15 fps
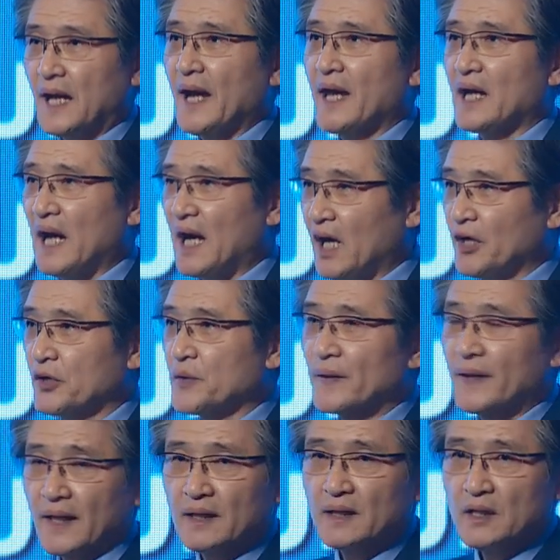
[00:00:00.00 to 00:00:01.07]
argue
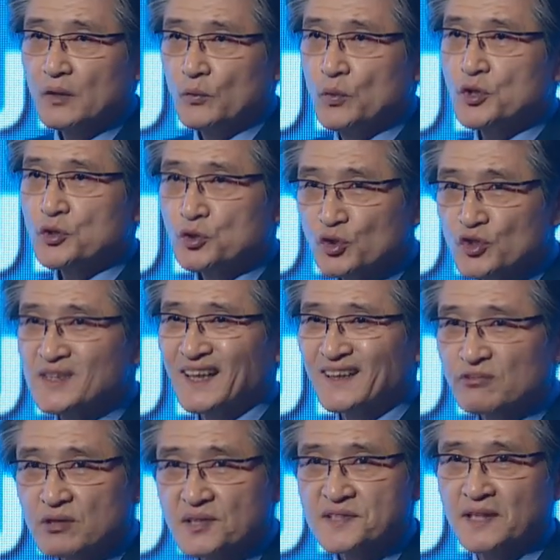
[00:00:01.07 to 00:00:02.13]
that we should not
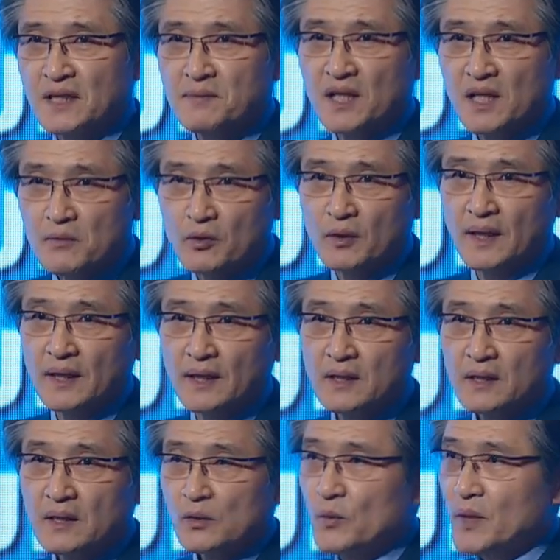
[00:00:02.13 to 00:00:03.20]
trust them anymore.
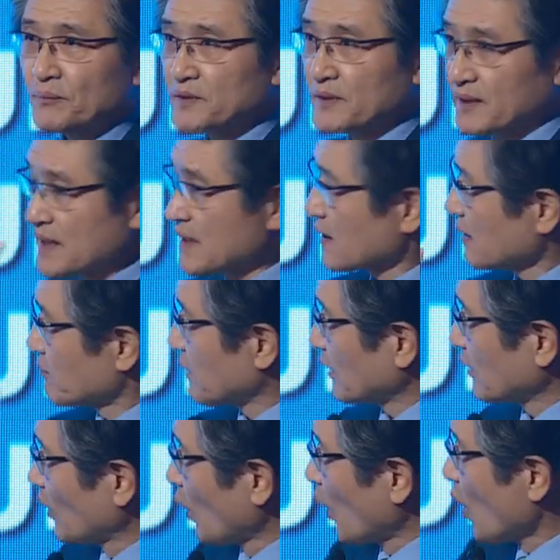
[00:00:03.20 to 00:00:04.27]
We have to think about
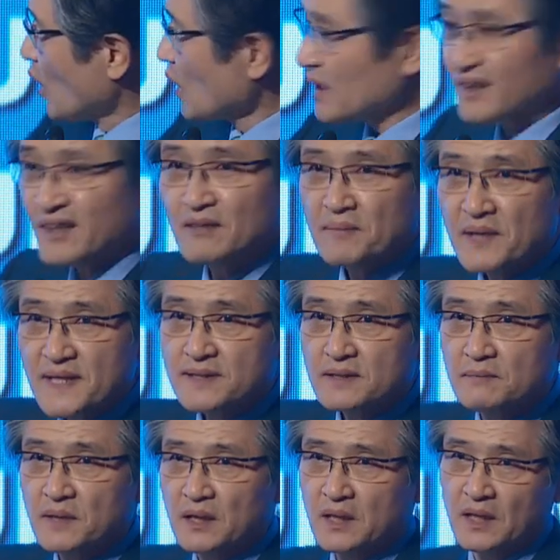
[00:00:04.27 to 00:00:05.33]
long-termism
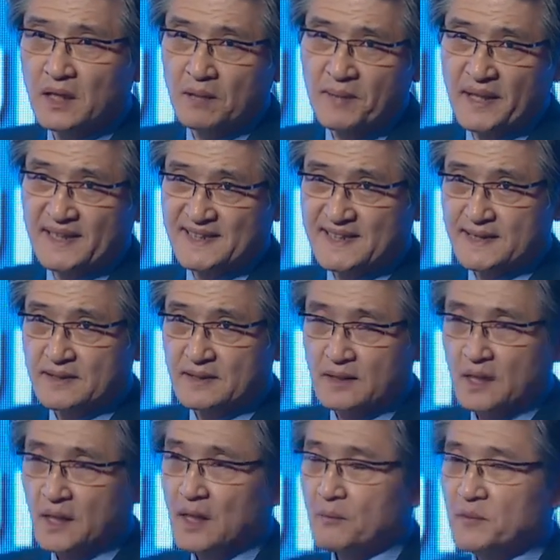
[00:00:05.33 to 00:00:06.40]
economics,
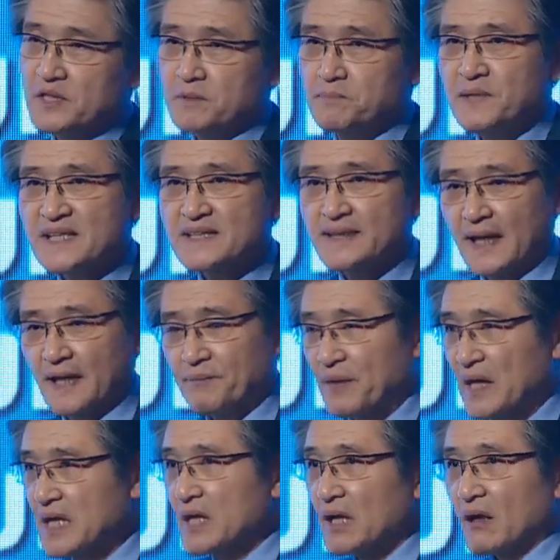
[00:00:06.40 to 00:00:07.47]
which means that
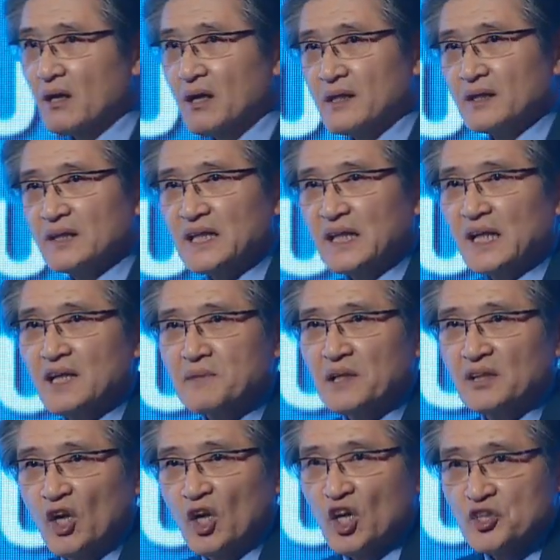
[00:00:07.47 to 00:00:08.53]
current economic
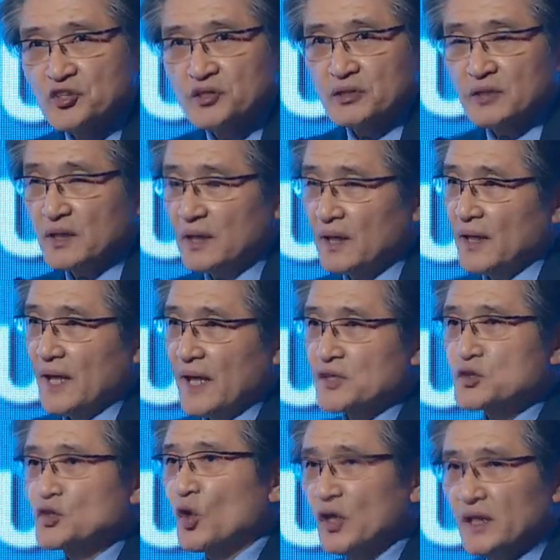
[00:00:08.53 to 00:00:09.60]
knowledge has
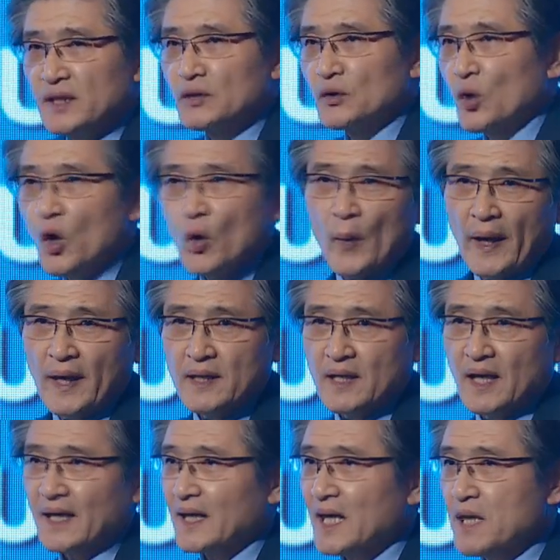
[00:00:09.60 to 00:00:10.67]
in no way are
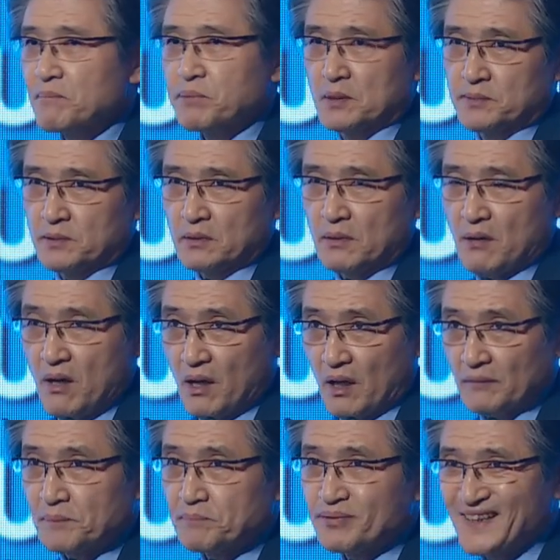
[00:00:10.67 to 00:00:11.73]
capable
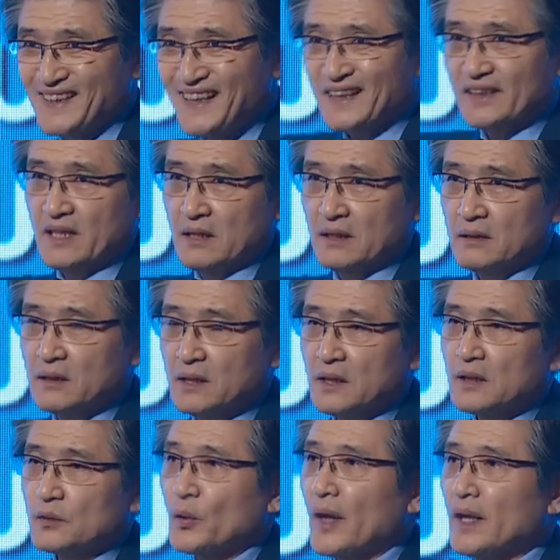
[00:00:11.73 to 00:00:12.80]
of predicting
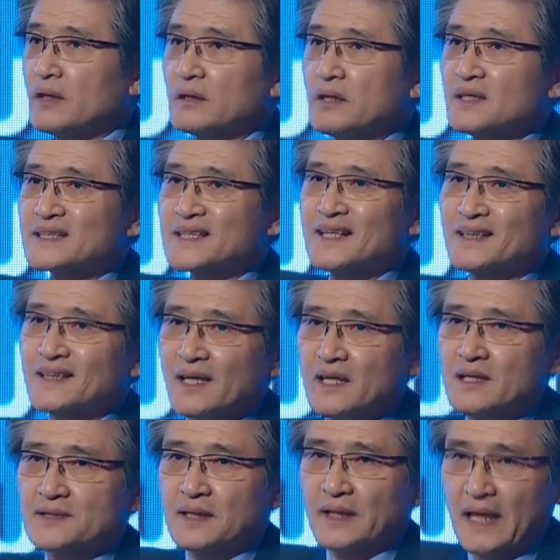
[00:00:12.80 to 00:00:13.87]
20, 30
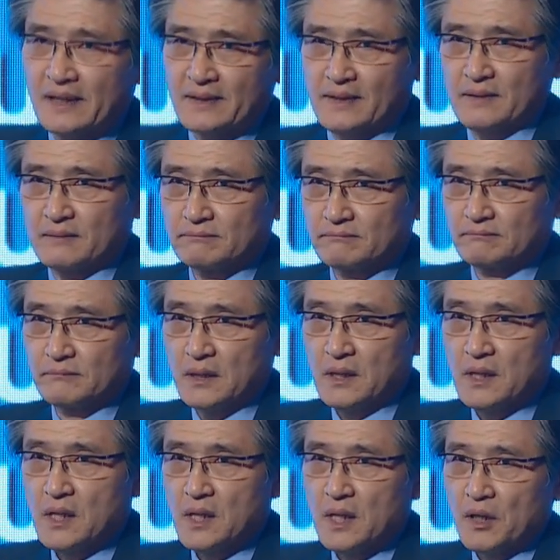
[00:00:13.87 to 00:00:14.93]
years later.
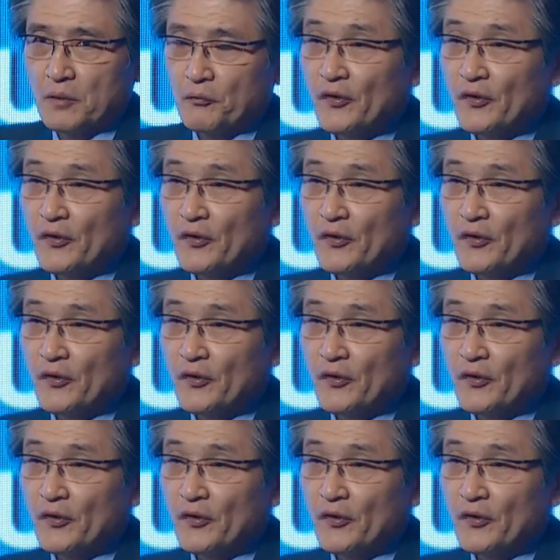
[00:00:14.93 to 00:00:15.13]
For